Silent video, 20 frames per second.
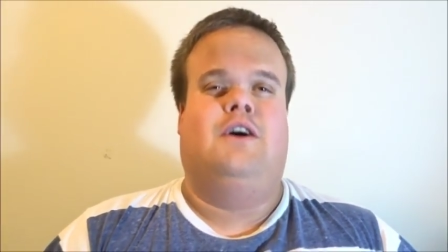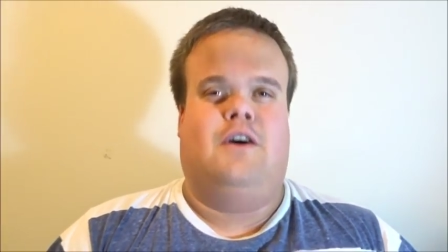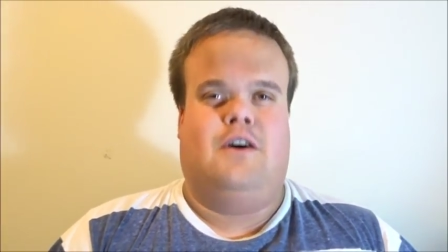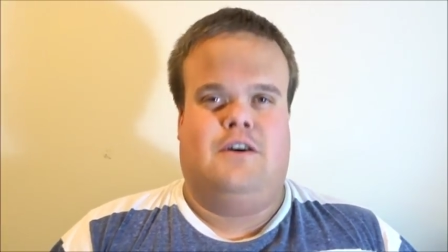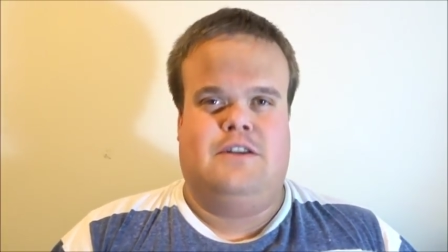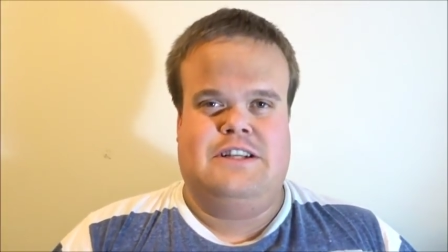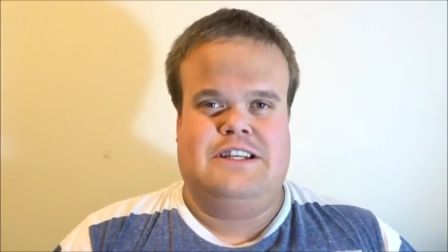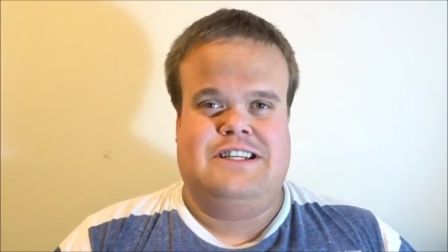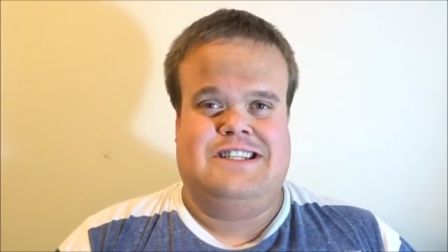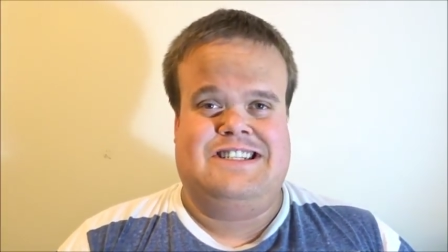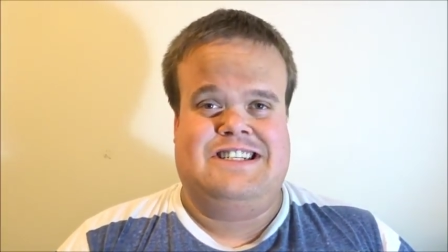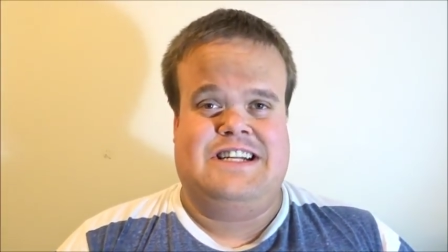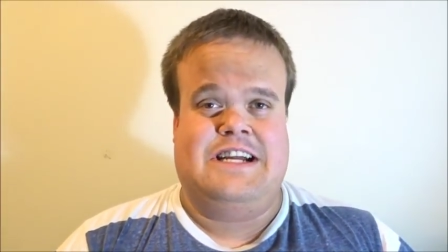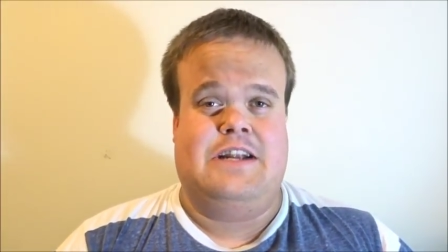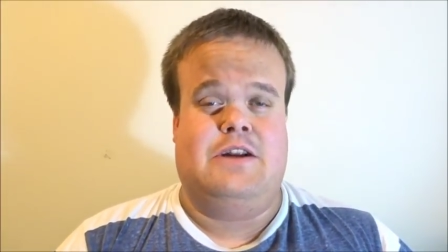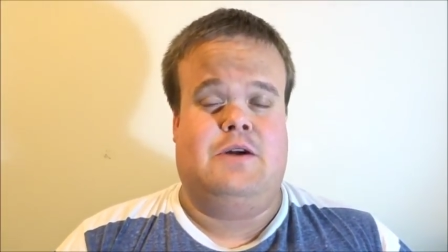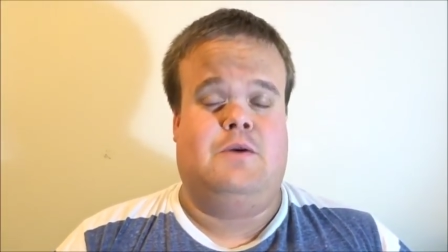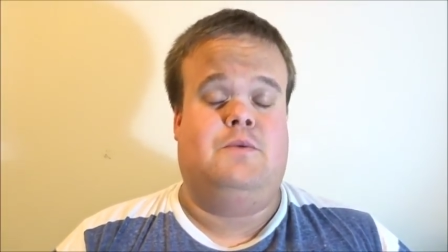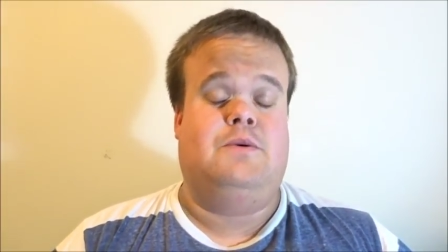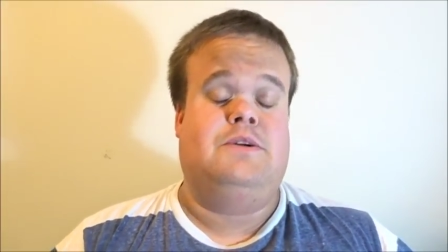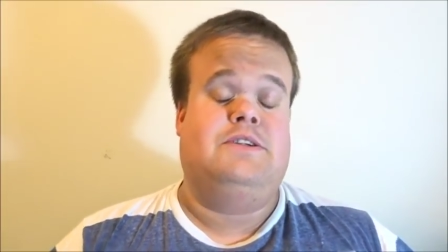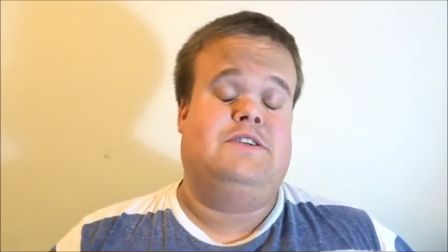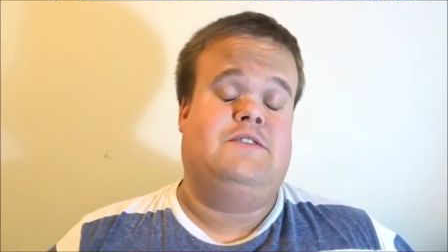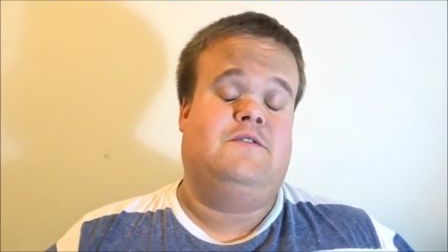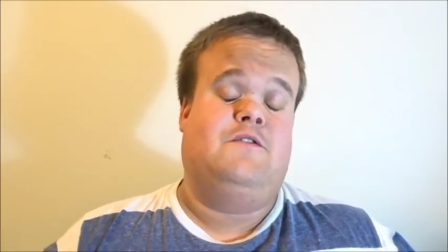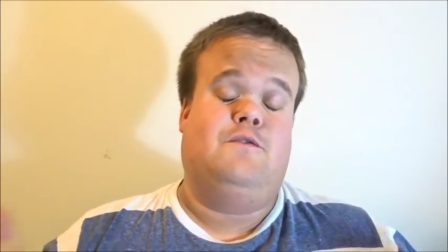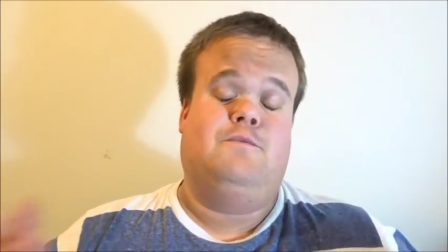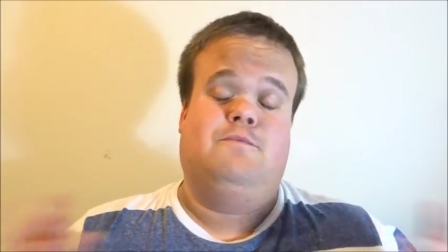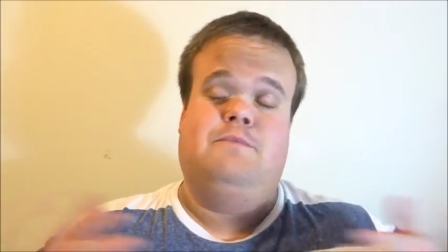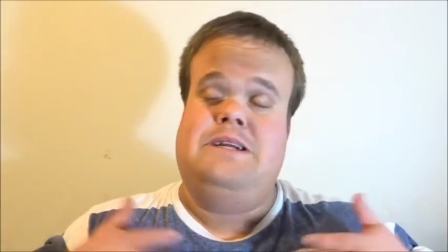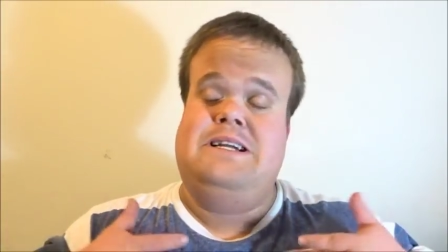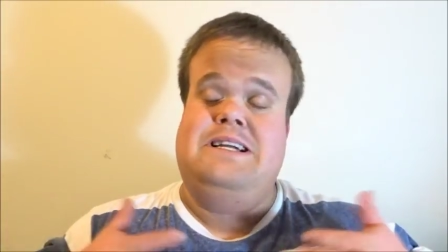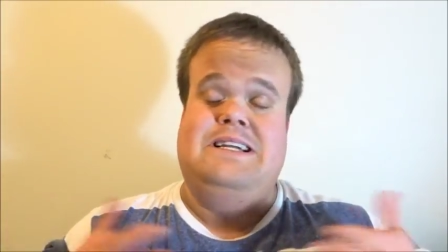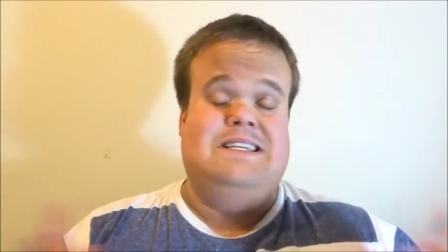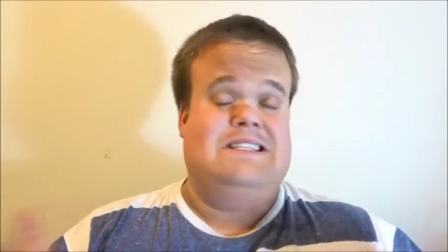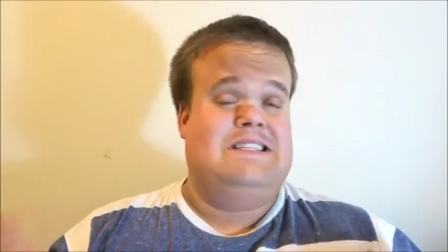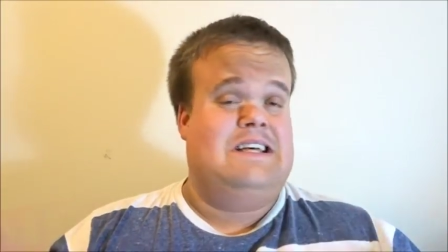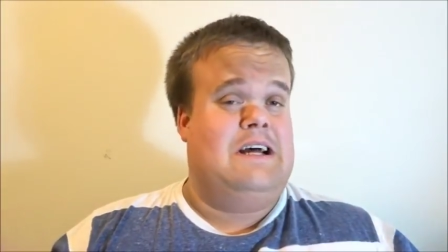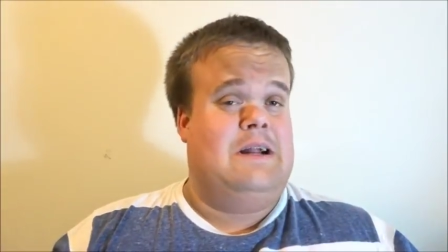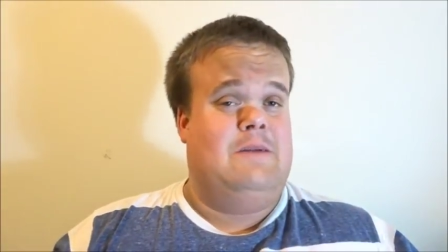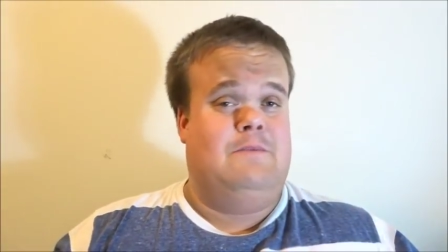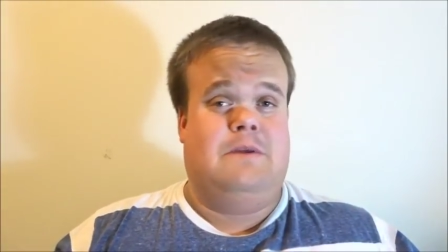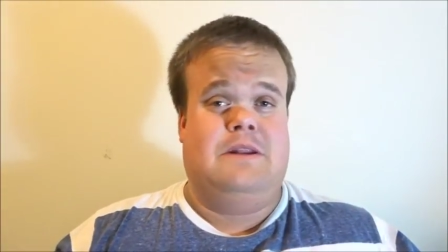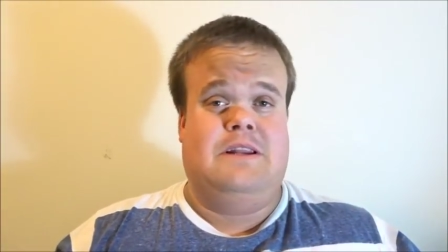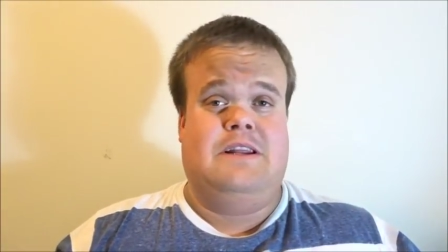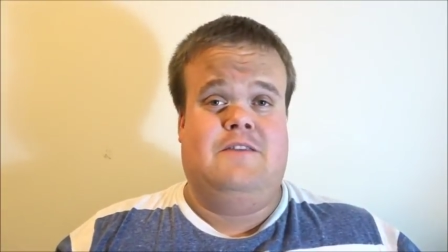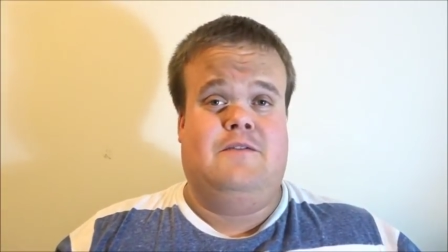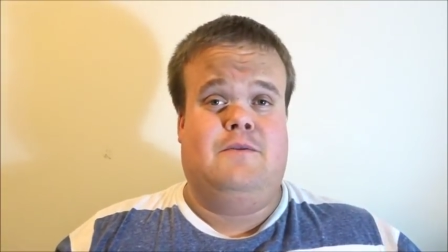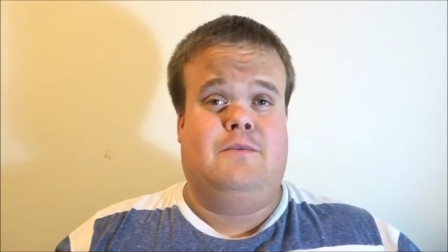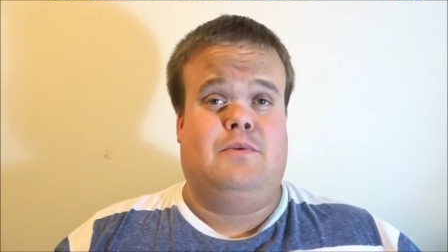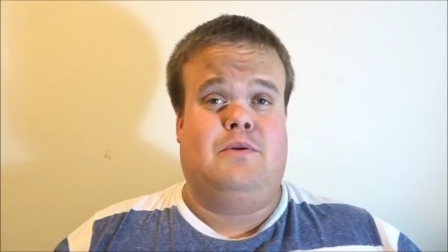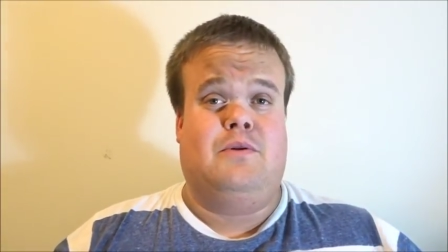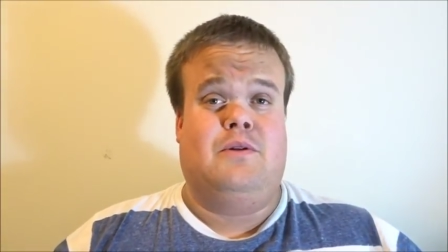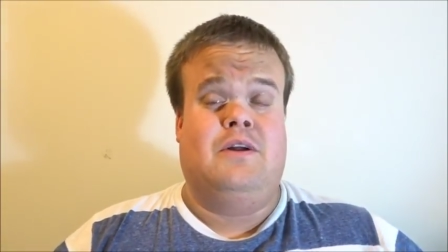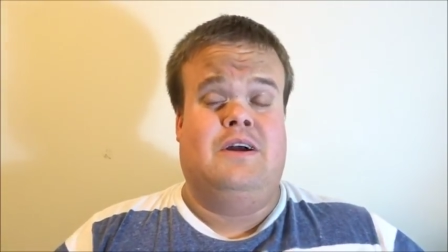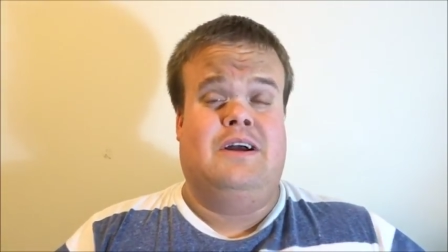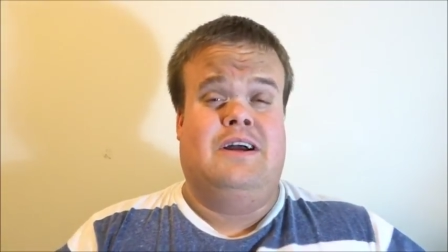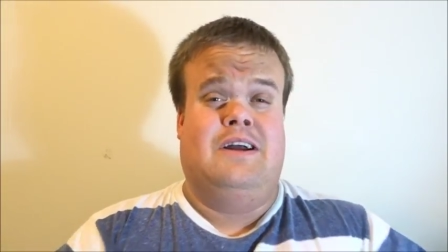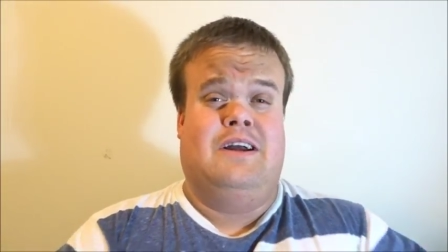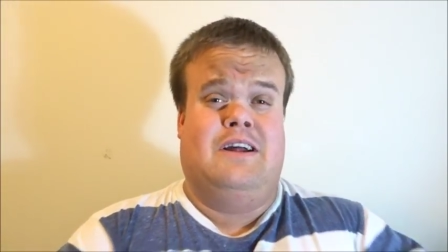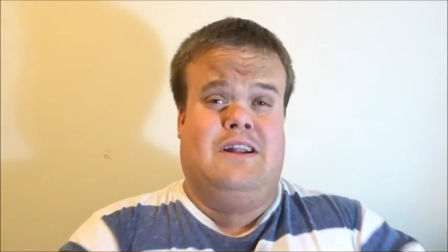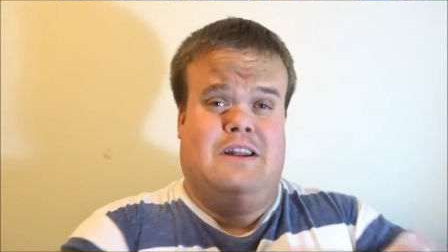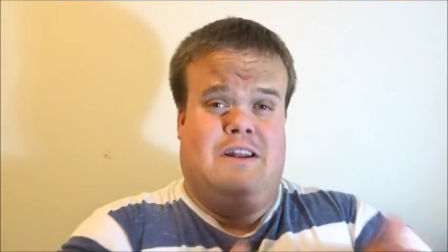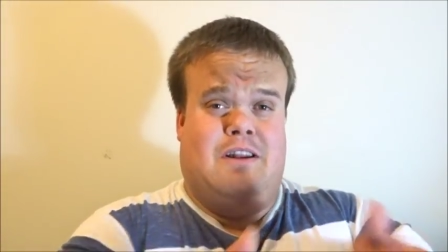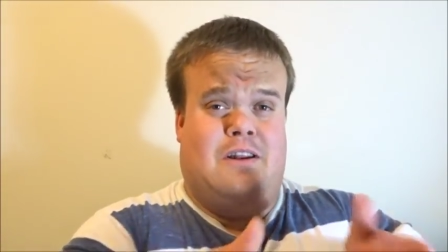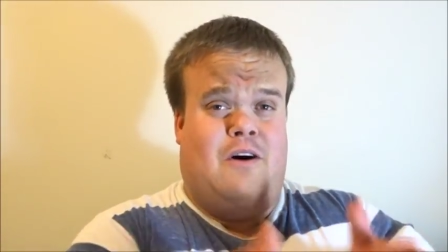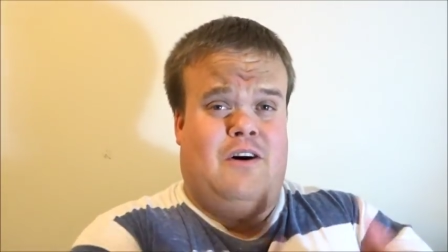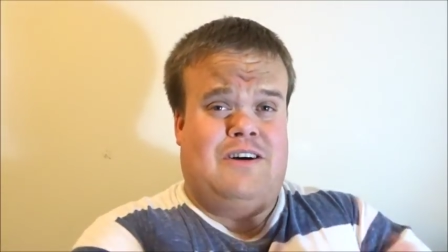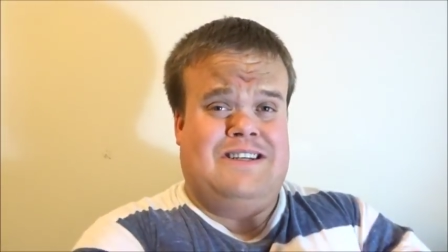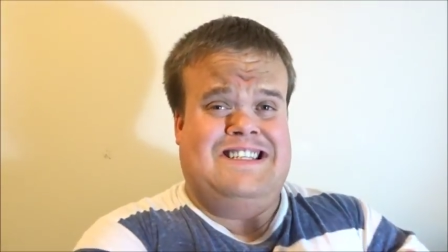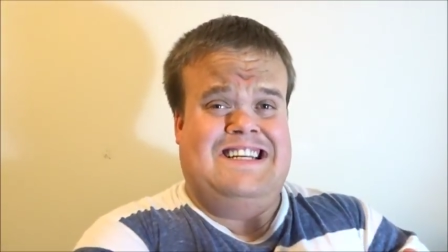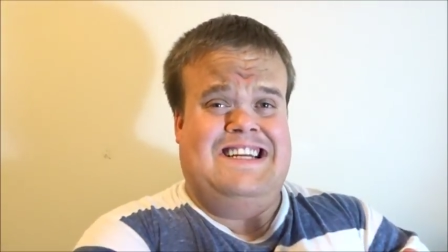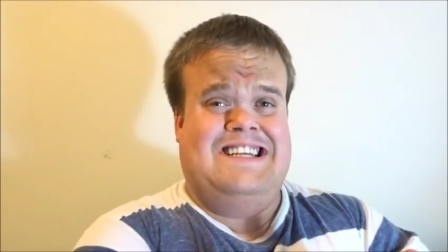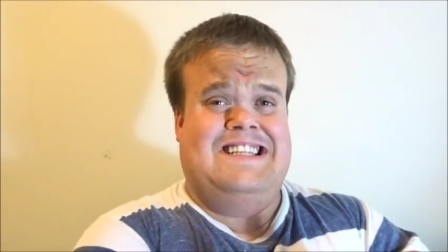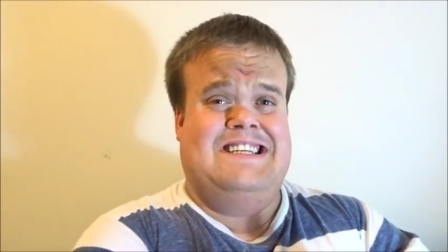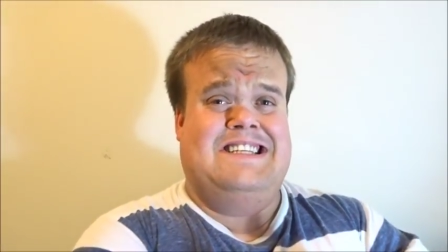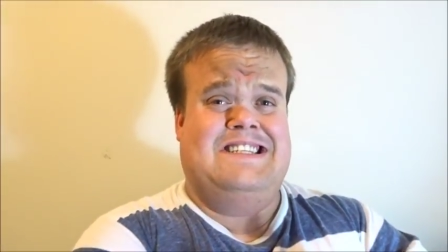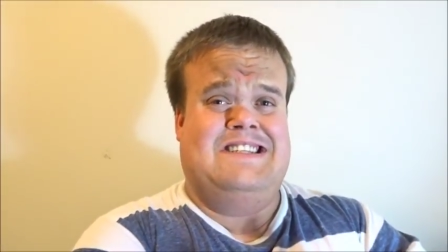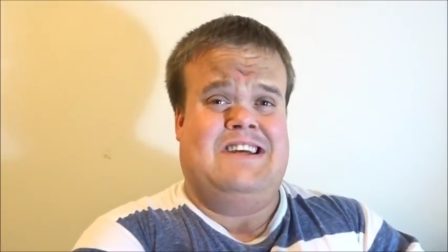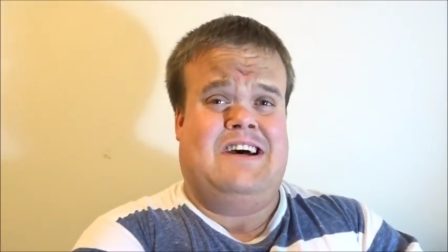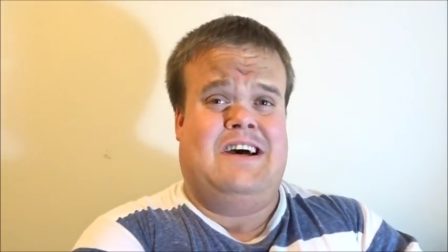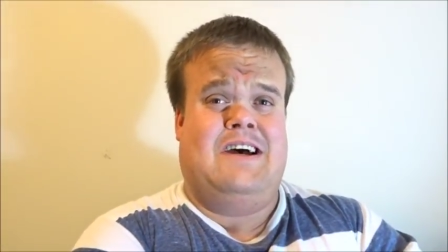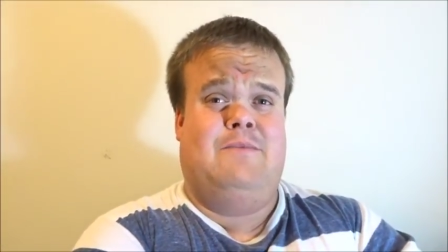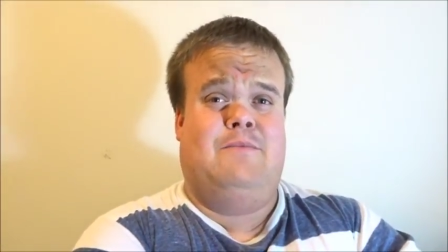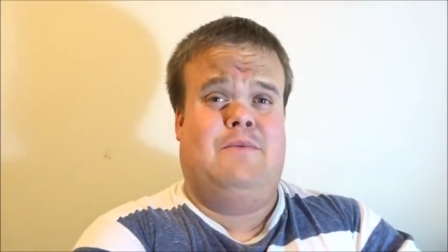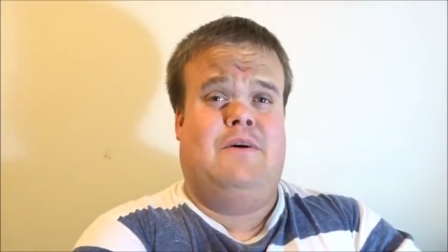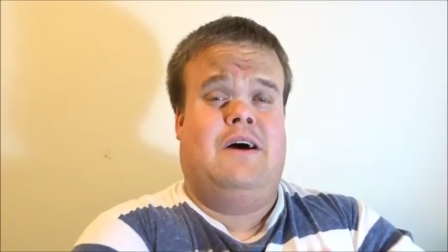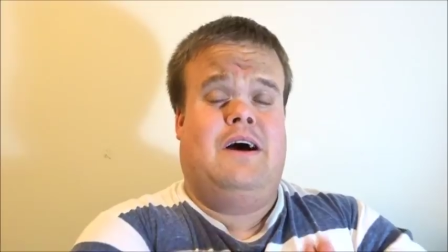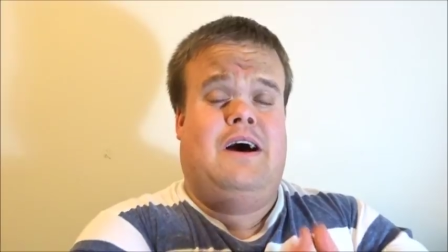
on this channel, which for me is unbelievable. Last year this time,